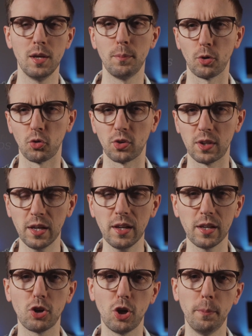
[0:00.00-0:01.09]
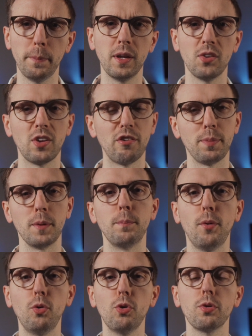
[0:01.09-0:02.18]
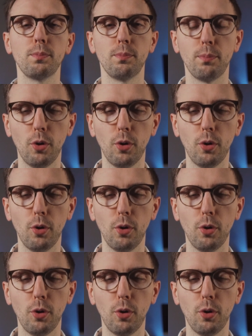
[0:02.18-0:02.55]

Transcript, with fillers: Because clearly companies have been bought,